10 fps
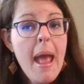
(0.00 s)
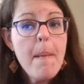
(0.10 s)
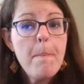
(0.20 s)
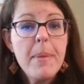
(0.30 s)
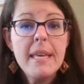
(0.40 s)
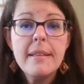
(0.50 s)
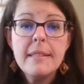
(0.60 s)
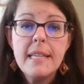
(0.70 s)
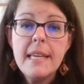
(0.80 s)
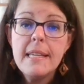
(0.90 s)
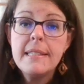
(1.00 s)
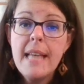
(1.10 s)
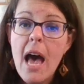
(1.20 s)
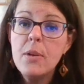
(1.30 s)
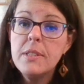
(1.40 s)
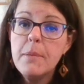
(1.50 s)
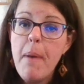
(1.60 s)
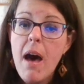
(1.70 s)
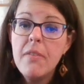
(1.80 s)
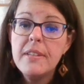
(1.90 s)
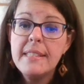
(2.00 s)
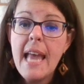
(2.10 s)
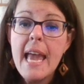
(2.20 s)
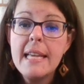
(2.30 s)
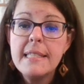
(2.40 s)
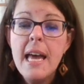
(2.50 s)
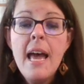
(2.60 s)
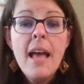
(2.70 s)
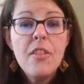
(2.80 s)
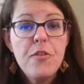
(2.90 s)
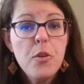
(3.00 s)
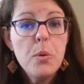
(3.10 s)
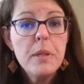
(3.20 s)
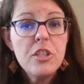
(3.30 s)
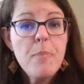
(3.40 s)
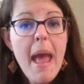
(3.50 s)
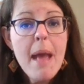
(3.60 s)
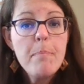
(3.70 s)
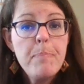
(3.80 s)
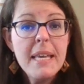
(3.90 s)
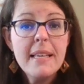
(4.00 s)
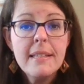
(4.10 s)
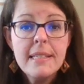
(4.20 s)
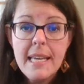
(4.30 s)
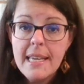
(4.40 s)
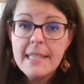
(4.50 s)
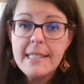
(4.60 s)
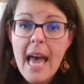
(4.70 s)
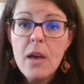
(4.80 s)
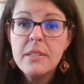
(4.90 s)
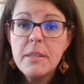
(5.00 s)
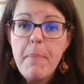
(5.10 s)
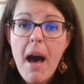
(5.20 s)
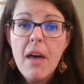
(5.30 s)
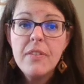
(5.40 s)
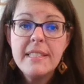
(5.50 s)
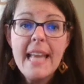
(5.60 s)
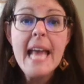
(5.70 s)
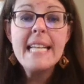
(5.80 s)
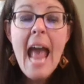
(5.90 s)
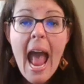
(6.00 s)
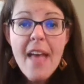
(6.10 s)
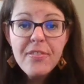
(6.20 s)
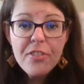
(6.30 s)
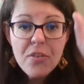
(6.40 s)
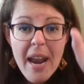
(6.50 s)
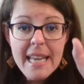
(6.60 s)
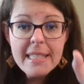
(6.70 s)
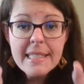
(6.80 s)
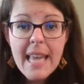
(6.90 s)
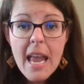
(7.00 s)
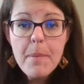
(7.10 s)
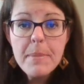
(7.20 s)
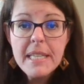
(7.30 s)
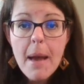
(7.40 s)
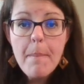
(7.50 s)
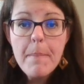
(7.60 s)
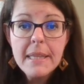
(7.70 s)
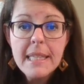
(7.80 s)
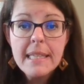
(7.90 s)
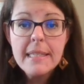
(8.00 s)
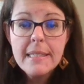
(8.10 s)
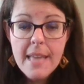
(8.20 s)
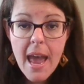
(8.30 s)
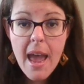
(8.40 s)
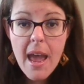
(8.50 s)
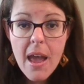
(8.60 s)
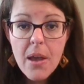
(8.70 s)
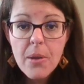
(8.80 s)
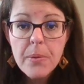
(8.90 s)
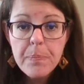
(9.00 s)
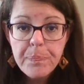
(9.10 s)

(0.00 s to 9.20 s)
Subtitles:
man built his house upon the sand. The foolish man built his house upon the sand and the rains came a-tumbling down.